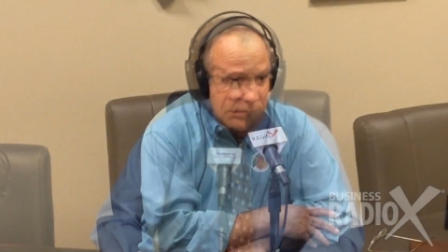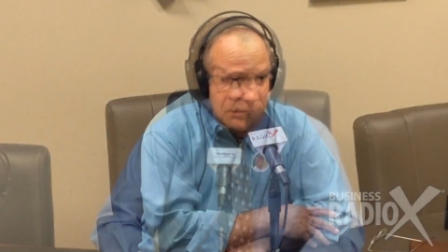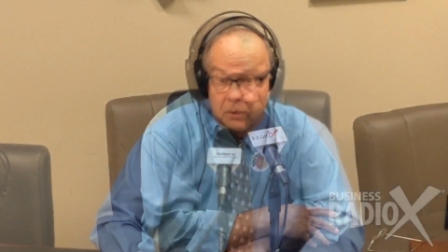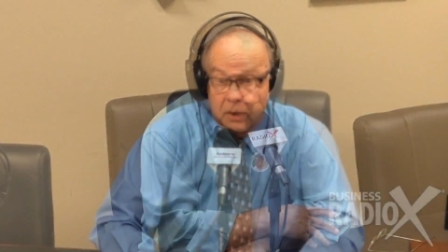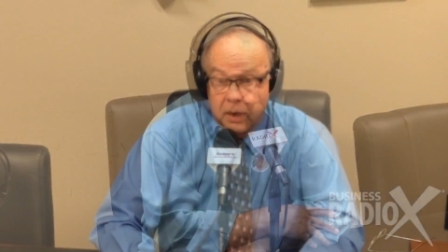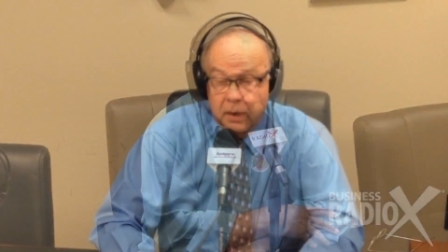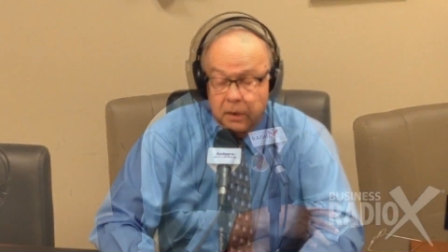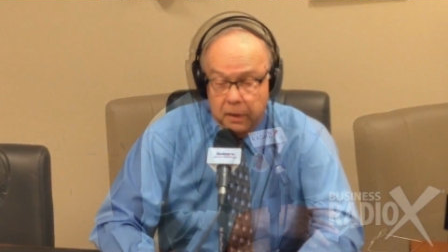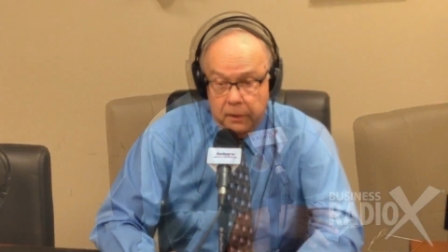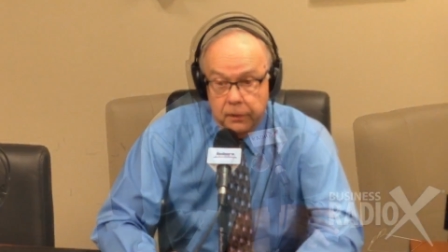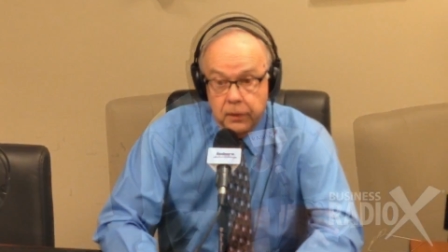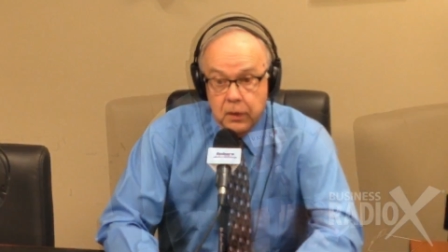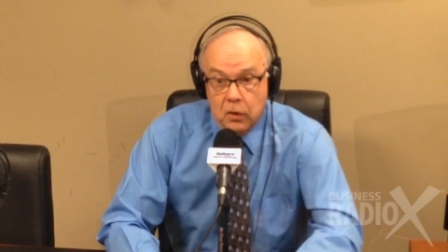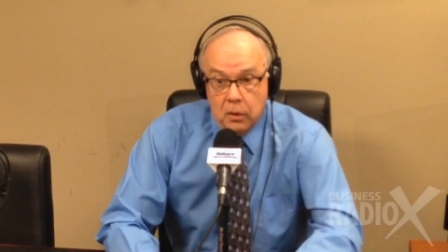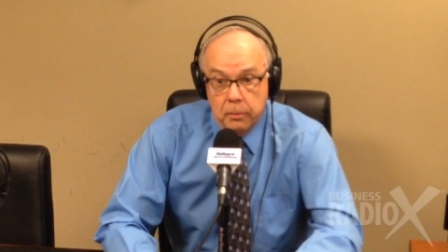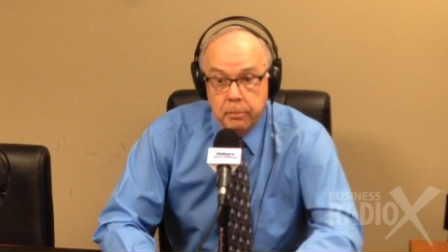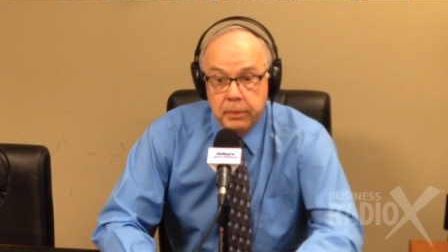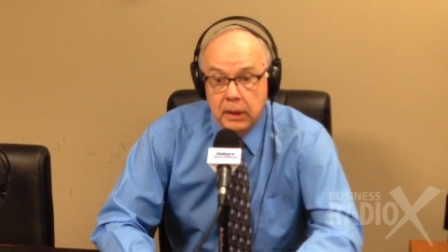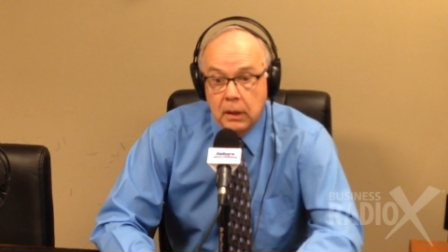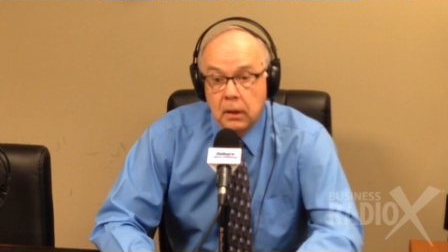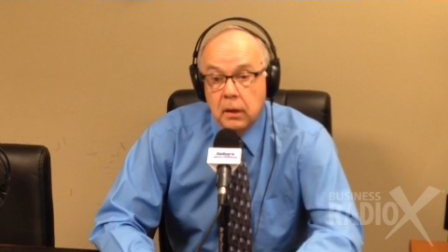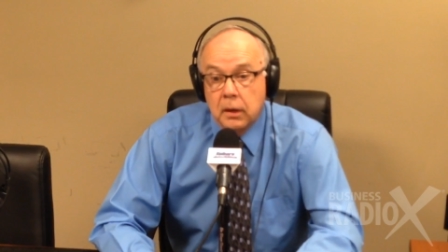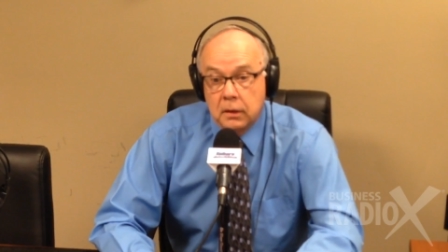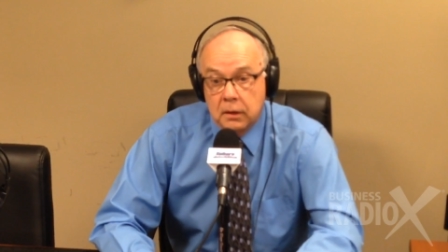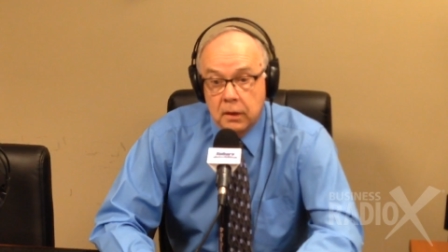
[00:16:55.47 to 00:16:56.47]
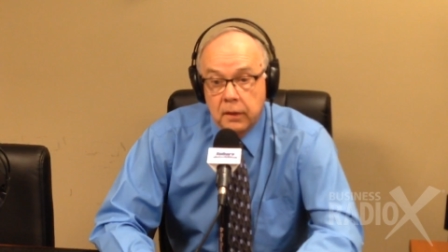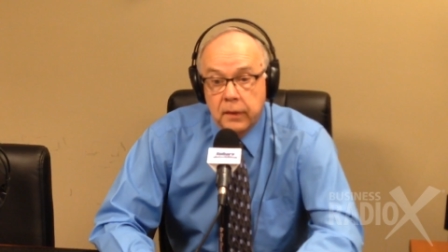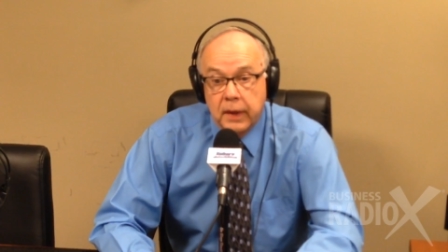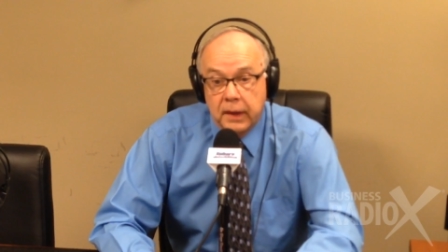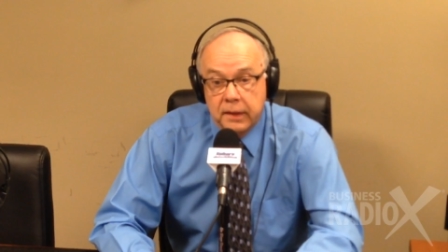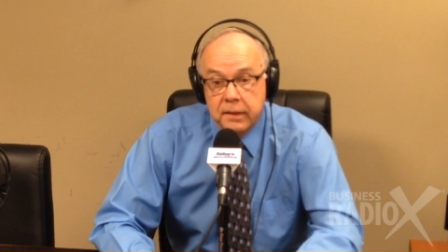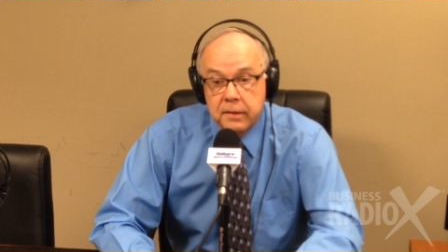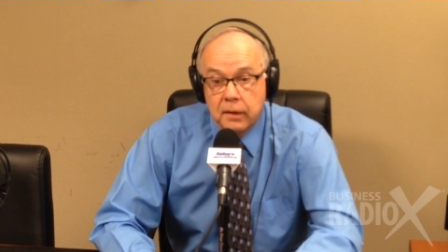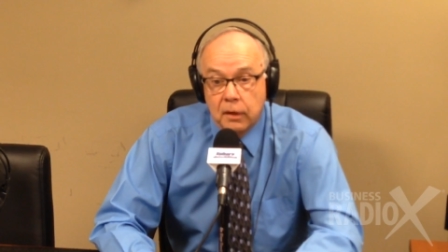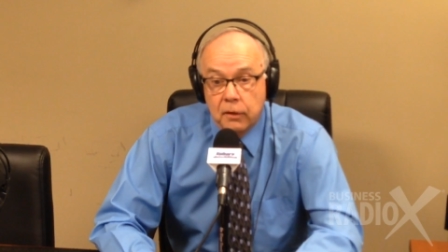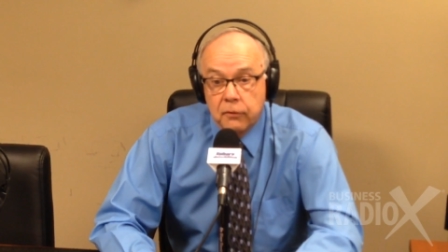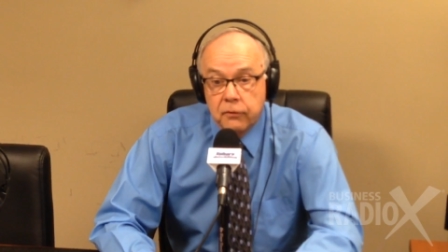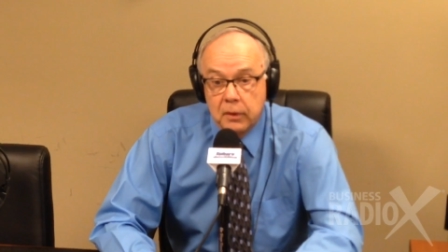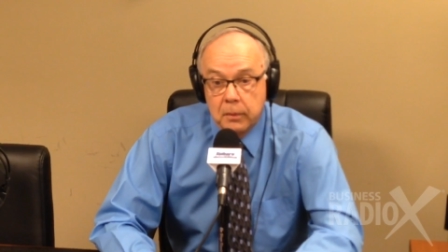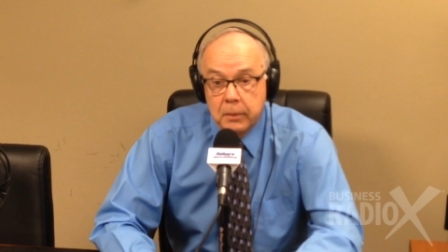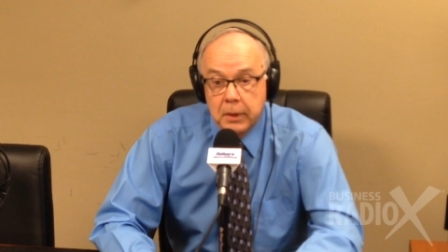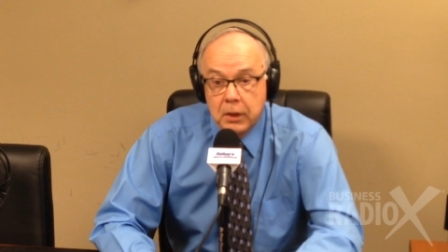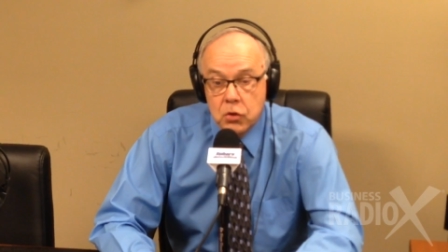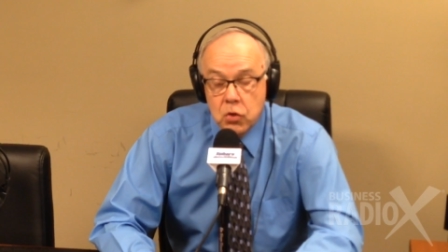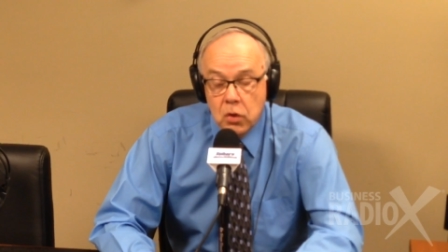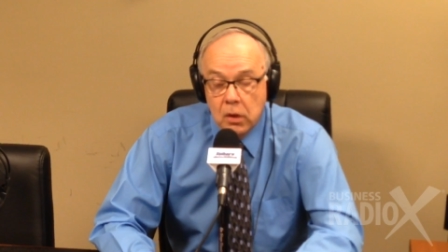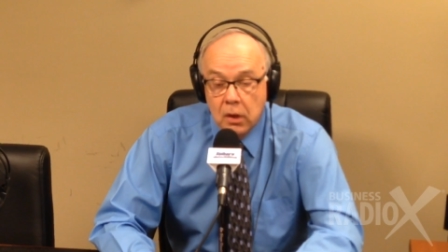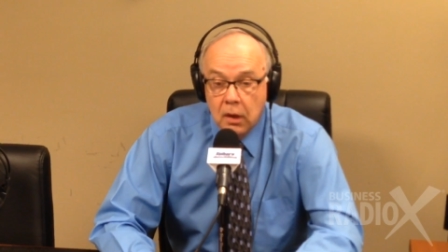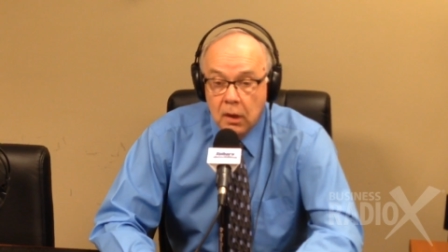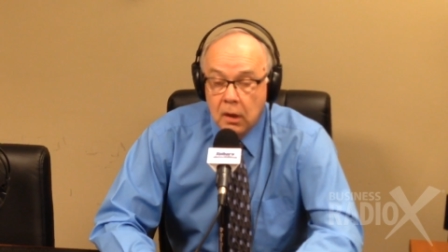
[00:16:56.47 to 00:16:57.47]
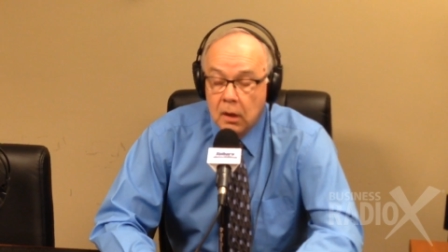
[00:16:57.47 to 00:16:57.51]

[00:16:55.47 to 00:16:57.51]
right? And they're appealing to that self-image.